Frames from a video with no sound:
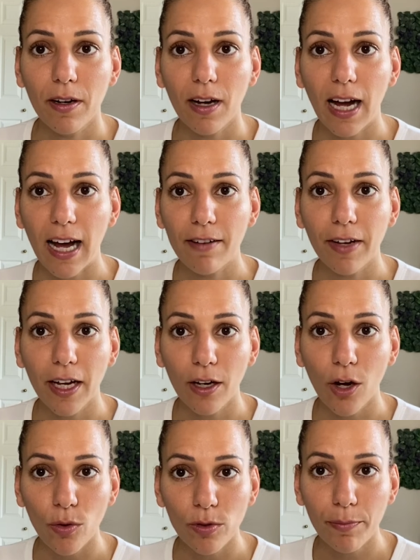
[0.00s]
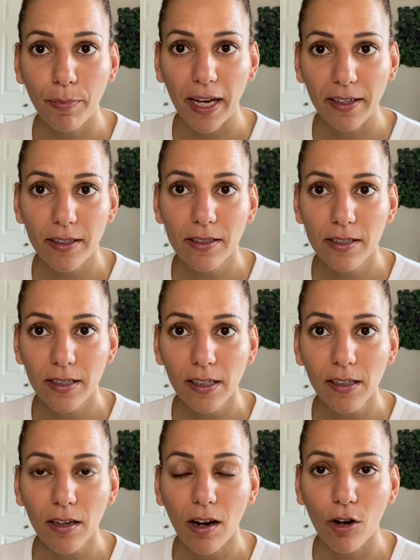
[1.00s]
have a
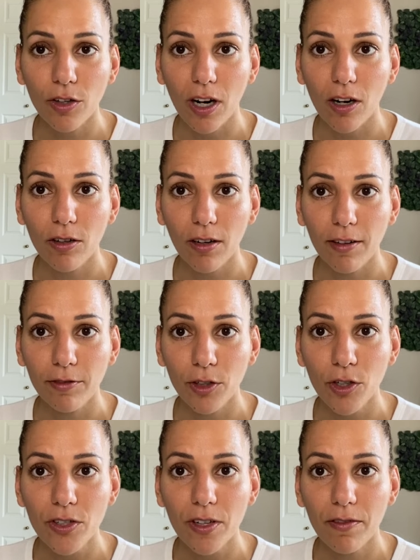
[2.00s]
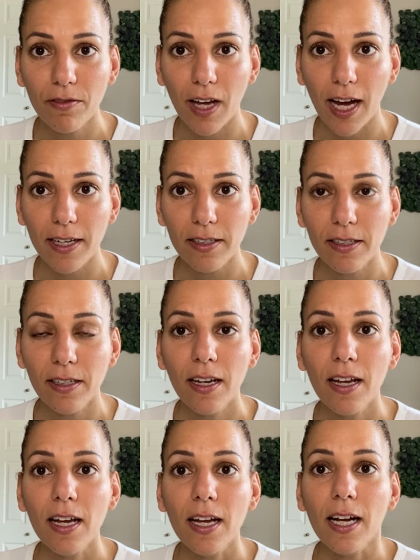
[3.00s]
codependency on our lovers that
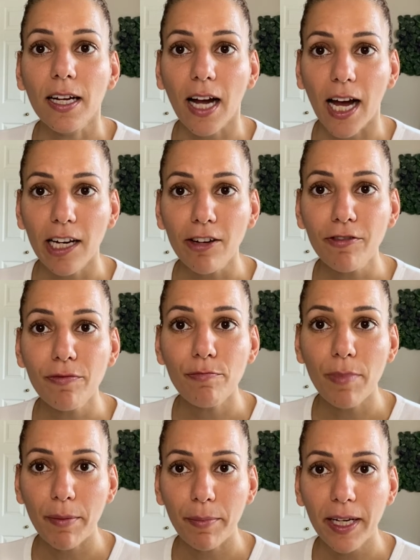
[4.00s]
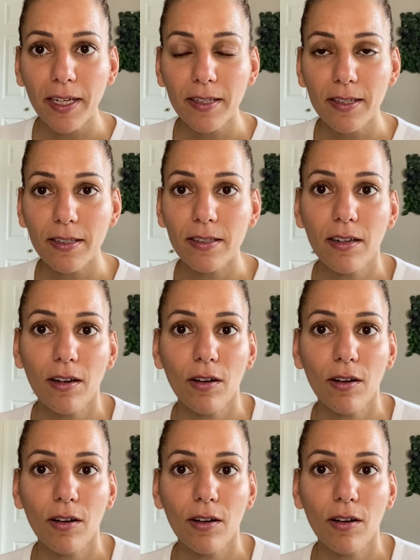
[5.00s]
kind of mimics